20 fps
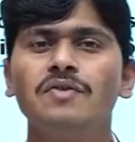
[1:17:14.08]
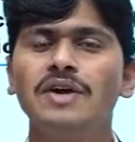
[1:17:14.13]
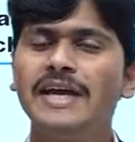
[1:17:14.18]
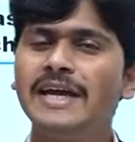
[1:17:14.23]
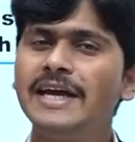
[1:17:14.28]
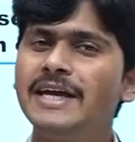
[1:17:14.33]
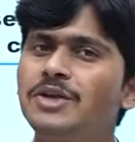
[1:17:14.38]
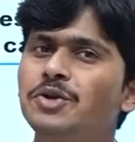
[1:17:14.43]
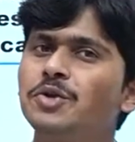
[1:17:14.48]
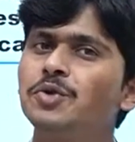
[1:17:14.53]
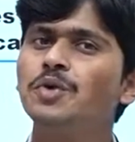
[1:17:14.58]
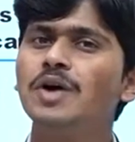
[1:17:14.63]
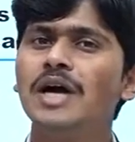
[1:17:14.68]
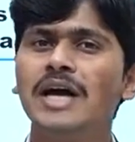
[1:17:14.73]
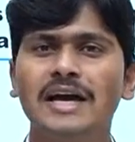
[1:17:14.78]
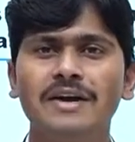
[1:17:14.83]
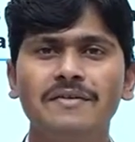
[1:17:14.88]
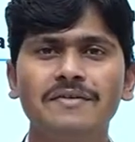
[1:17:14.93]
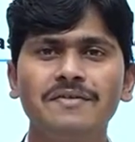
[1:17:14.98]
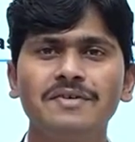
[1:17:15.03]
A to
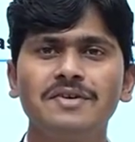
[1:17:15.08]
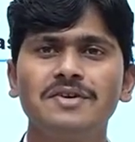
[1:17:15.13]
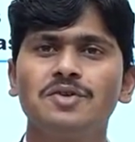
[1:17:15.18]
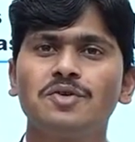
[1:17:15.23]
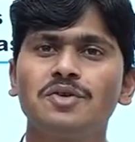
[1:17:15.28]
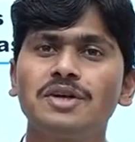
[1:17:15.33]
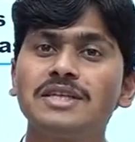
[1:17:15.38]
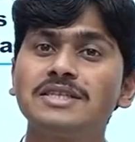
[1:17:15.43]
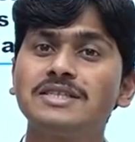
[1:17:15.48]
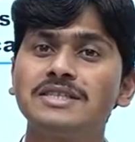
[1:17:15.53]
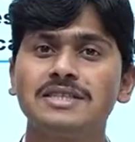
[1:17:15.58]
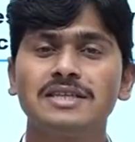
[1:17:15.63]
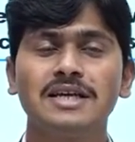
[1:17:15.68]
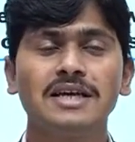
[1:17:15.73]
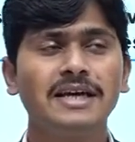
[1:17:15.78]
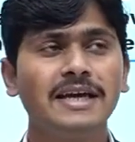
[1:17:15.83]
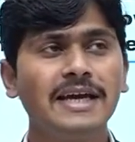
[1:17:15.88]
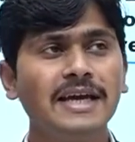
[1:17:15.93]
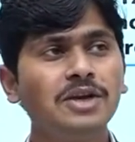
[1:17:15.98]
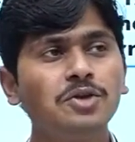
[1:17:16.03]
F, total
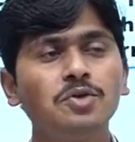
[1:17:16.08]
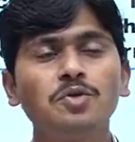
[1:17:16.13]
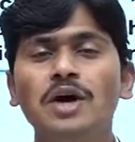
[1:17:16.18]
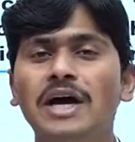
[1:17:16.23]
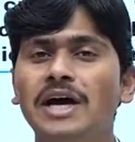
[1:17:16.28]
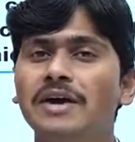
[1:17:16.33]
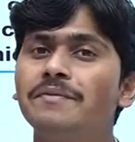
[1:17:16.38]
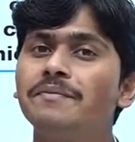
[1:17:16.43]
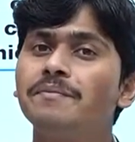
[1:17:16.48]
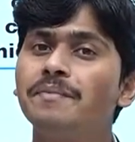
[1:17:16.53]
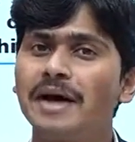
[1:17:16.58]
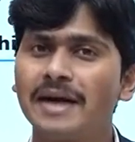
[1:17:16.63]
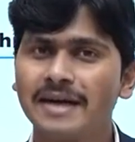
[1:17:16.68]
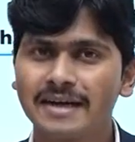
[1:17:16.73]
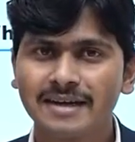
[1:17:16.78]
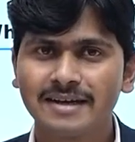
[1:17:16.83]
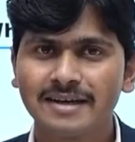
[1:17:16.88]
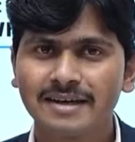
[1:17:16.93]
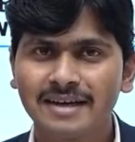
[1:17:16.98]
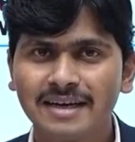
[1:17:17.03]
A to F part.
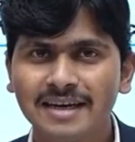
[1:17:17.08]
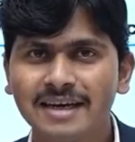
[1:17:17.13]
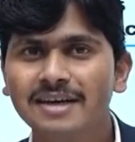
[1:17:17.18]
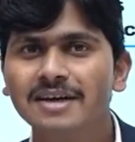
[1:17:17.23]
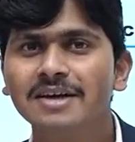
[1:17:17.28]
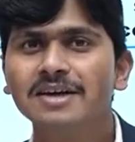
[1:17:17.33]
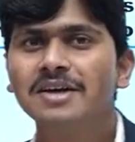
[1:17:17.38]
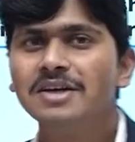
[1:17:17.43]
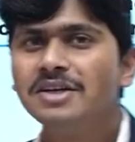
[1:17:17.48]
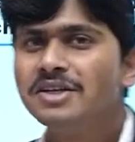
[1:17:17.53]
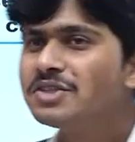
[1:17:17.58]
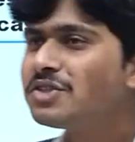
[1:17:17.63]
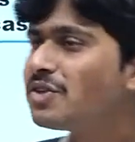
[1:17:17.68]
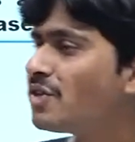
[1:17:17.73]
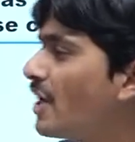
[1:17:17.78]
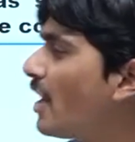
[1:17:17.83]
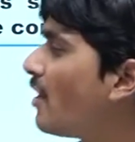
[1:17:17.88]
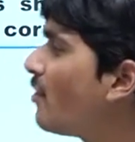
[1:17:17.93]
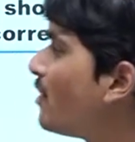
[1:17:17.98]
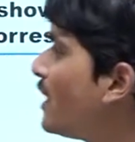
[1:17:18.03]
Clear? So
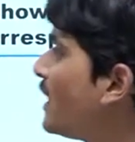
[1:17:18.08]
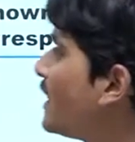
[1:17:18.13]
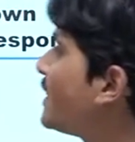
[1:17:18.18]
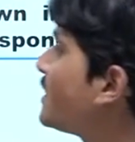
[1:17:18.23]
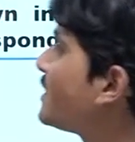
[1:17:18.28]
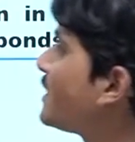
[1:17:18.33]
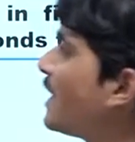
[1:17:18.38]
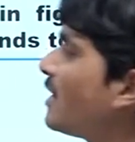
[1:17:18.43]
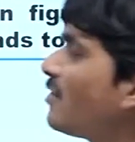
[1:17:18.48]
now let us try